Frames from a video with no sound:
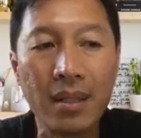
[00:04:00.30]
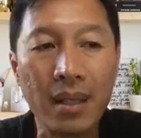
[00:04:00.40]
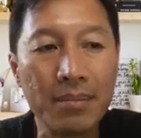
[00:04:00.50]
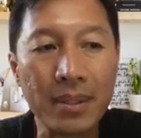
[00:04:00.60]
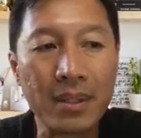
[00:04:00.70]

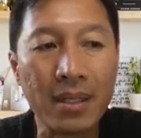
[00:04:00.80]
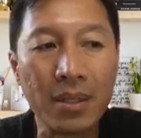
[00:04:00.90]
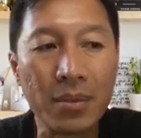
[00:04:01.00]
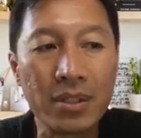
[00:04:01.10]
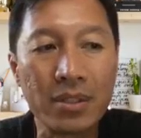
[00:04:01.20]
but then
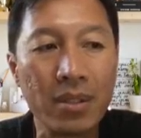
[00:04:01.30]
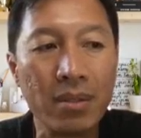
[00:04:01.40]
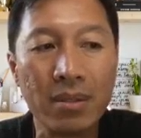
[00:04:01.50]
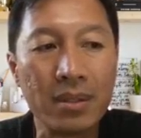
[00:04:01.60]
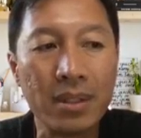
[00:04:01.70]
there's
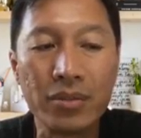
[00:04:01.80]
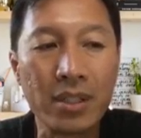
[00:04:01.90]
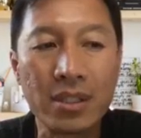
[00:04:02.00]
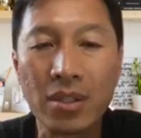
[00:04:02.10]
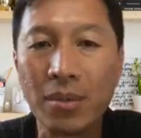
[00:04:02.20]

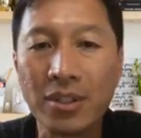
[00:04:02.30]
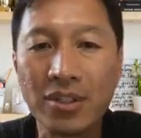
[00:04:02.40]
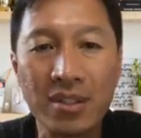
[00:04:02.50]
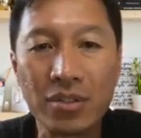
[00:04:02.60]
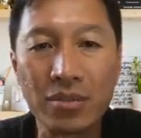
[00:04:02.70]
just so much
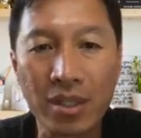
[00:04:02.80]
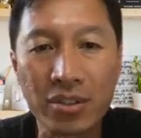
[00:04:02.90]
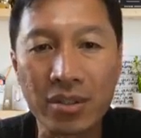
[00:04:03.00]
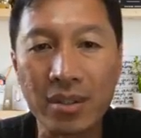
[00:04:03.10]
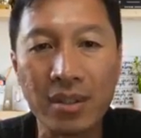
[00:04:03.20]

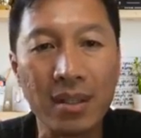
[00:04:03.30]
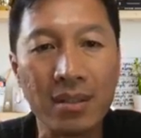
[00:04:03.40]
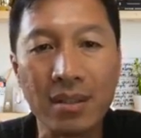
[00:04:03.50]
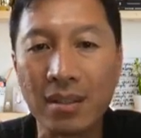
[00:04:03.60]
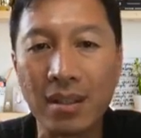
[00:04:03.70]

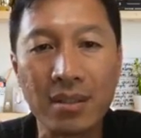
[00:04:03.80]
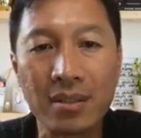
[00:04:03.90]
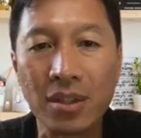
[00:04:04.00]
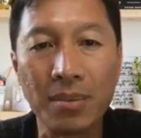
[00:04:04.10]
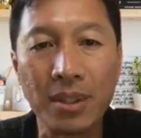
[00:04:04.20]
destruction and
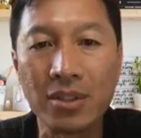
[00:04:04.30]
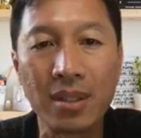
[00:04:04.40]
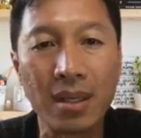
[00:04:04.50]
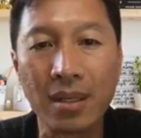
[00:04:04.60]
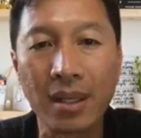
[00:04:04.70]
so much
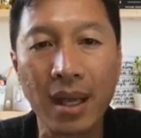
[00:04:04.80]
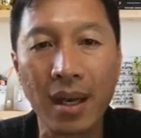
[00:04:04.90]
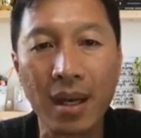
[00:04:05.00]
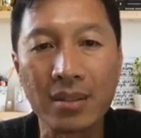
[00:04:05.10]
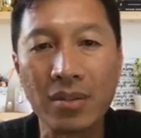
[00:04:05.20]

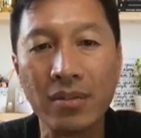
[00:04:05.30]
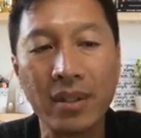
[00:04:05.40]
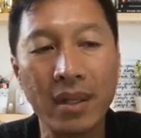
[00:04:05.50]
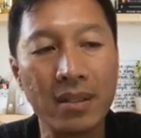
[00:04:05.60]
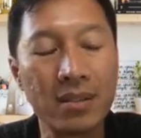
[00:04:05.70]
chaos over
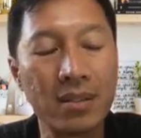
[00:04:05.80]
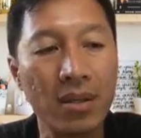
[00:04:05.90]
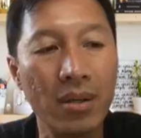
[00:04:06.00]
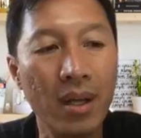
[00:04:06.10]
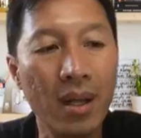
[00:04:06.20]
there.
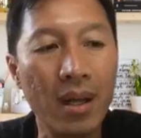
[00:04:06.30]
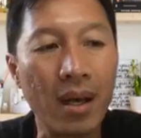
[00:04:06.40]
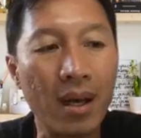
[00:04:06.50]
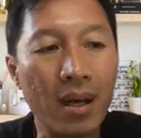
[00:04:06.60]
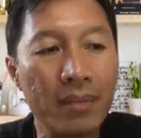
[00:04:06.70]
So,
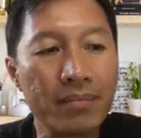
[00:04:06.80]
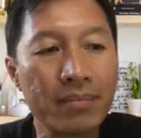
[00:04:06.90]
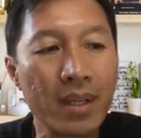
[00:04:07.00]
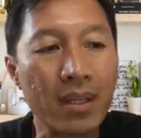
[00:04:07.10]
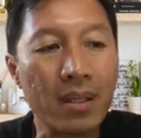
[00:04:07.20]
um,
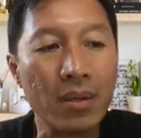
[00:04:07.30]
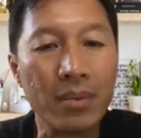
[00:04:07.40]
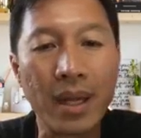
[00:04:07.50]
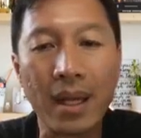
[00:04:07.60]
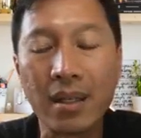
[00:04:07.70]

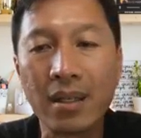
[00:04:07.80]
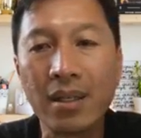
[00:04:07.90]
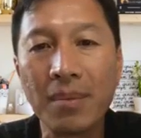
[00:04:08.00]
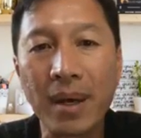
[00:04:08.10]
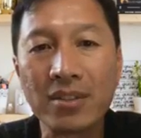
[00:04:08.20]
when I
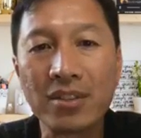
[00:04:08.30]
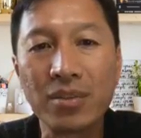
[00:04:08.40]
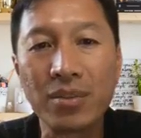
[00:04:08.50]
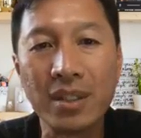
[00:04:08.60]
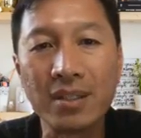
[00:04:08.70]
hear about
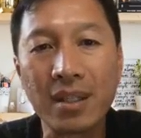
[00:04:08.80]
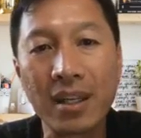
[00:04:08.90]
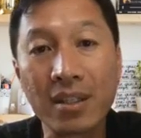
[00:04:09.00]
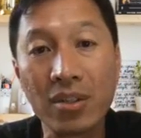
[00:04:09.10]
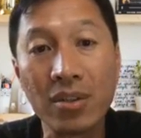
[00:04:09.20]
stories
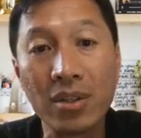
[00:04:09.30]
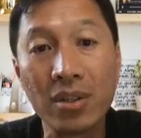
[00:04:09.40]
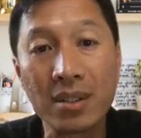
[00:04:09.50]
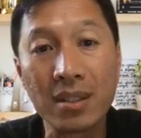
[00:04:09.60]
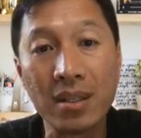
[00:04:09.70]
like
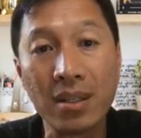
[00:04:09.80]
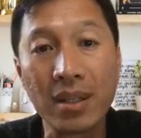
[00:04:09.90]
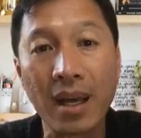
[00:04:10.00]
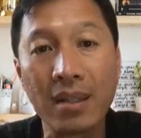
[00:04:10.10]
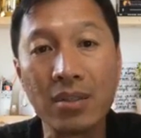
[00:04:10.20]
yours,
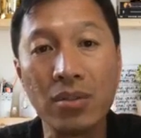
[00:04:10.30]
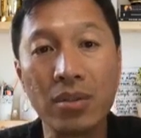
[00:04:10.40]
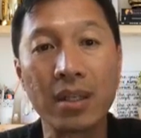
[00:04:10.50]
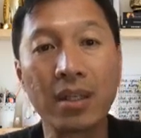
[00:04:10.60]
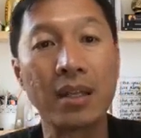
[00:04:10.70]
that you
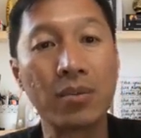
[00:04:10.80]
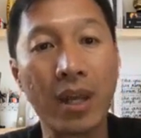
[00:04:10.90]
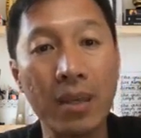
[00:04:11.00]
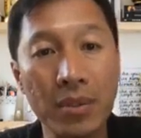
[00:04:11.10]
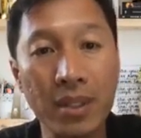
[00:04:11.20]
guys were
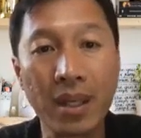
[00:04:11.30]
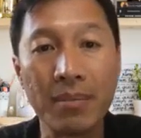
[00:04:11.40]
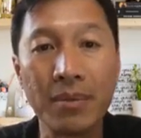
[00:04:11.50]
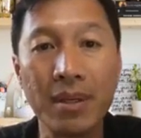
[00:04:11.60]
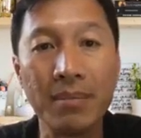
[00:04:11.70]
able to come
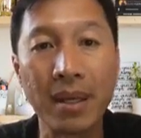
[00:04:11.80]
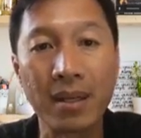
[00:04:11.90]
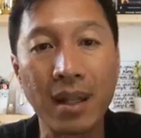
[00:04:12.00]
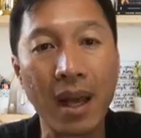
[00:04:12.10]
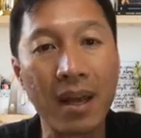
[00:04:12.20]
here and make a
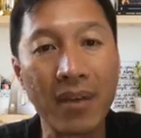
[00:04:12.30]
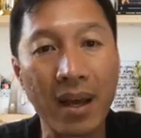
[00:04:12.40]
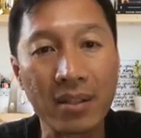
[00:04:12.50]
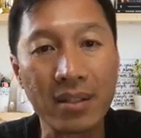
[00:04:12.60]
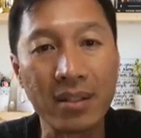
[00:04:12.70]
life
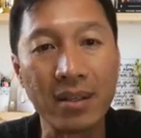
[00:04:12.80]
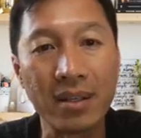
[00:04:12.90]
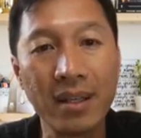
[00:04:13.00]
out here,